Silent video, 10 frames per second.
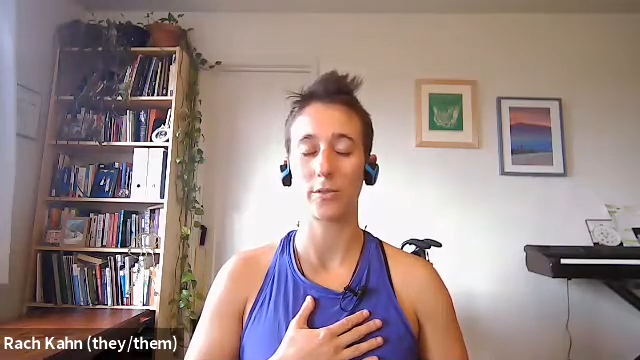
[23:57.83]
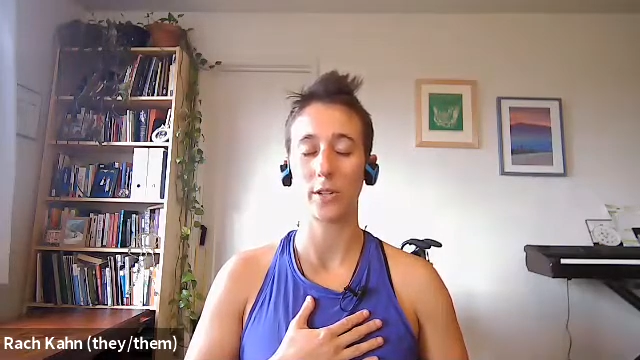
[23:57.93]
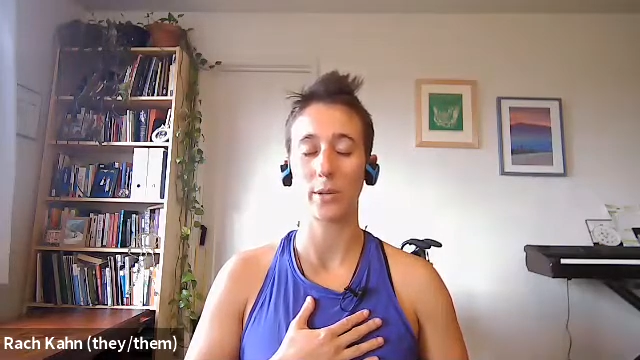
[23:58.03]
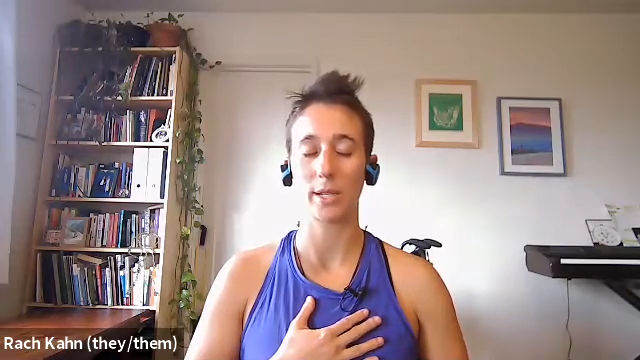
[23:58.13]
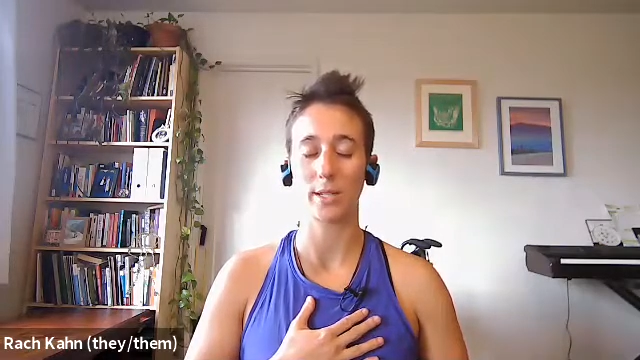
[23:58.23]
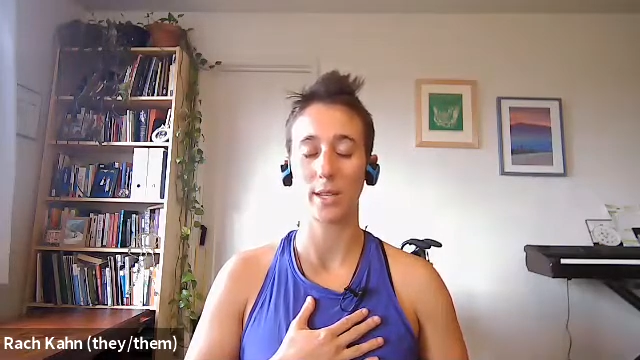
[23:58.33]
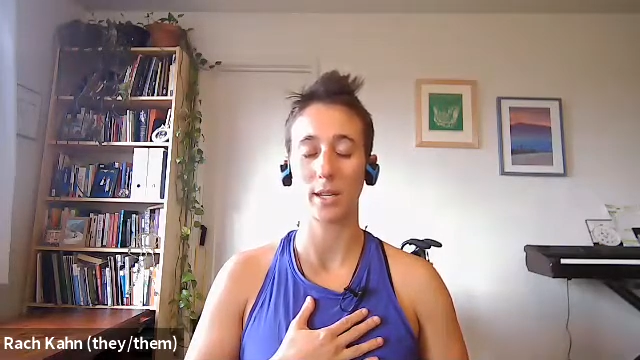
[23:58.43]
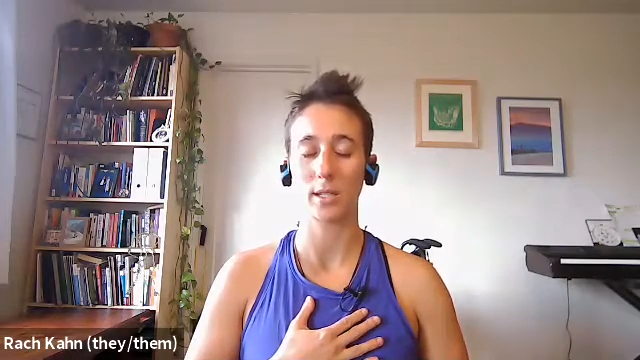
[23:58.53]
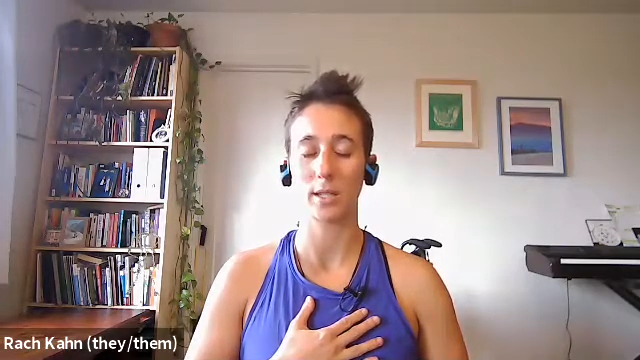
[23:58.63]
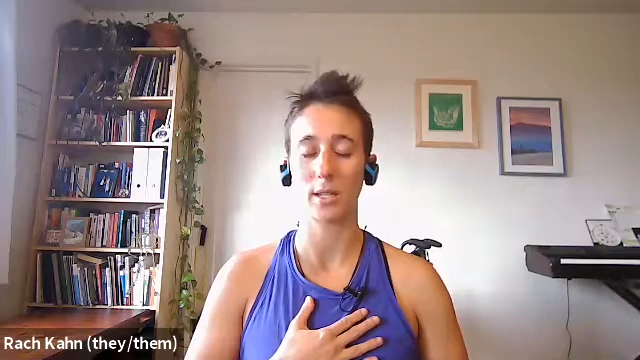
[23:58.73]
for you to
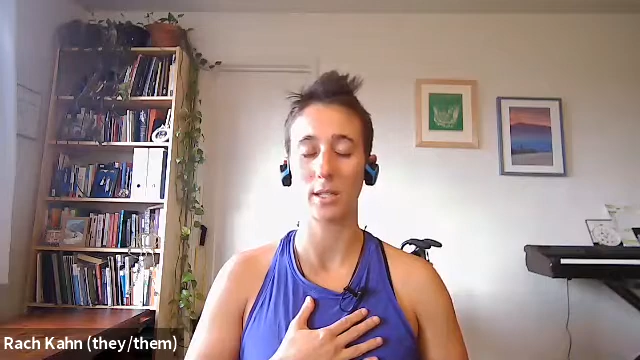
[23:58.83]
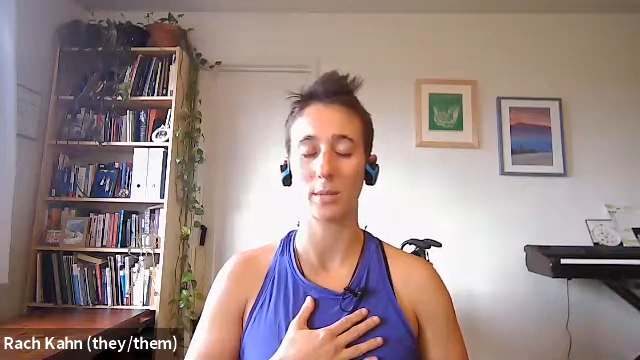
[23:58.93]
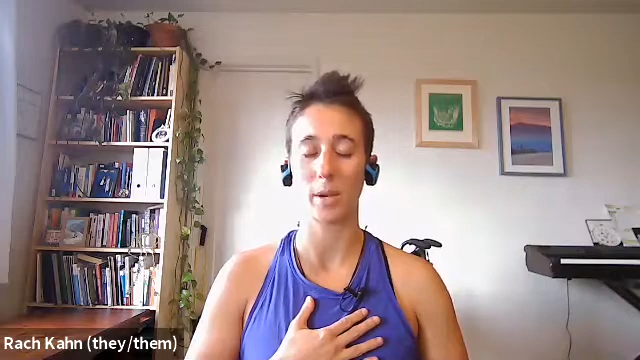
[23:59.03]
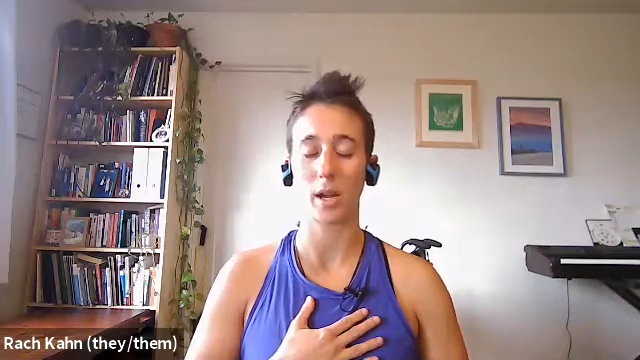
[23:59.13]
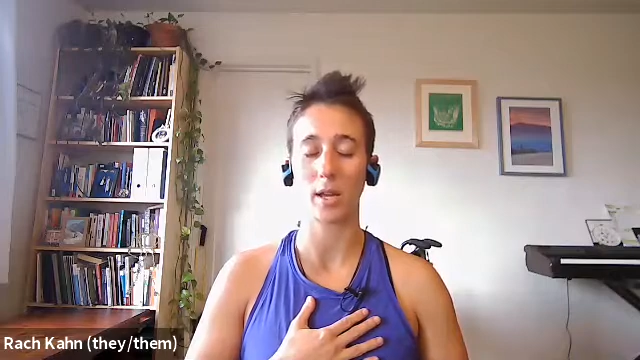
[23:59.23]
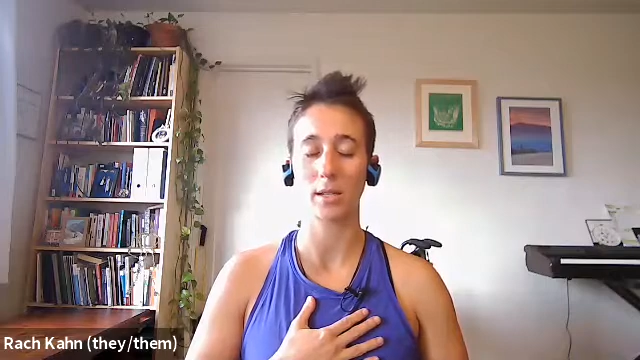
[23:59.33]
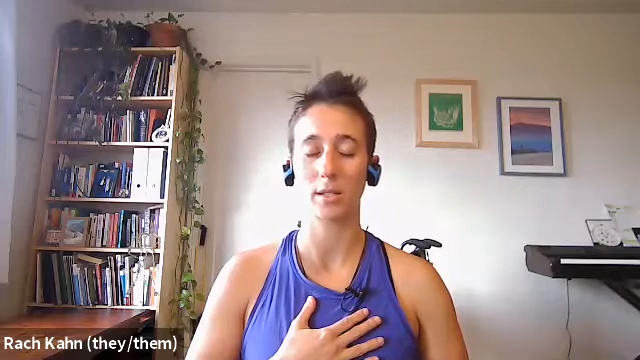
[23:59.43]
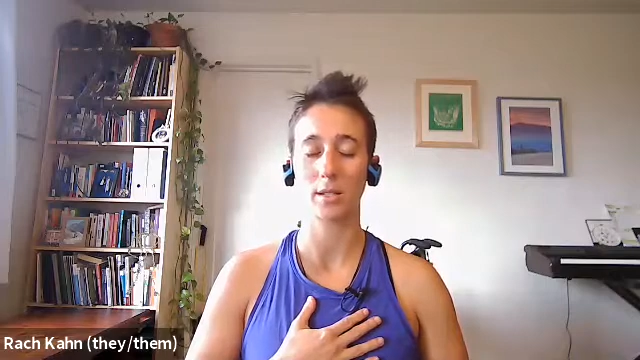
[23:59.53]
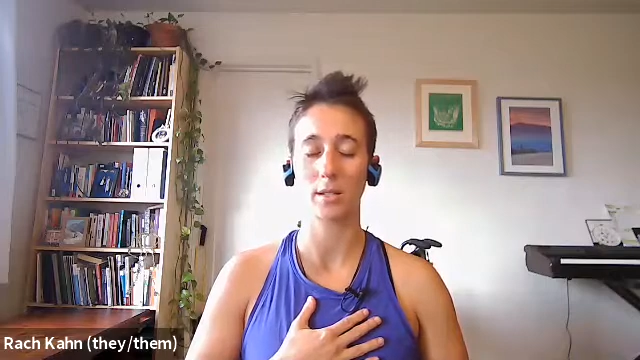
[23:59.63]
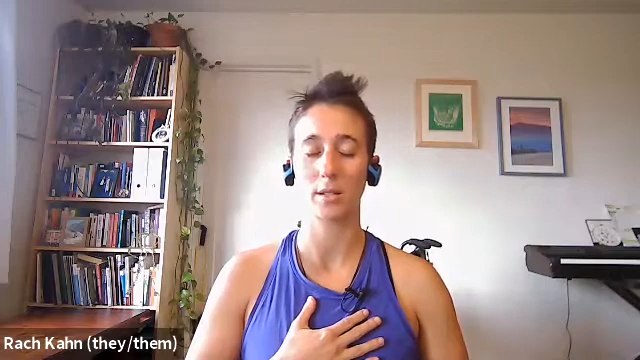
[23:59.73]
sense these
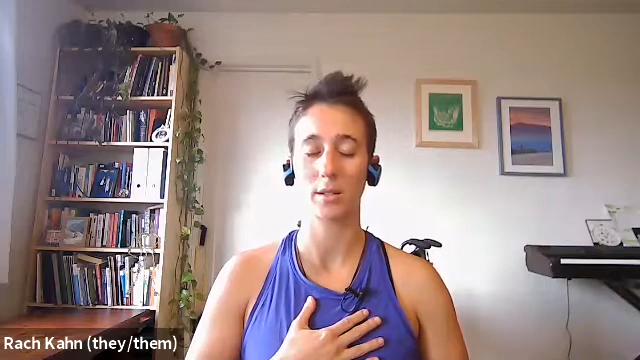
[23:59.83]
spots.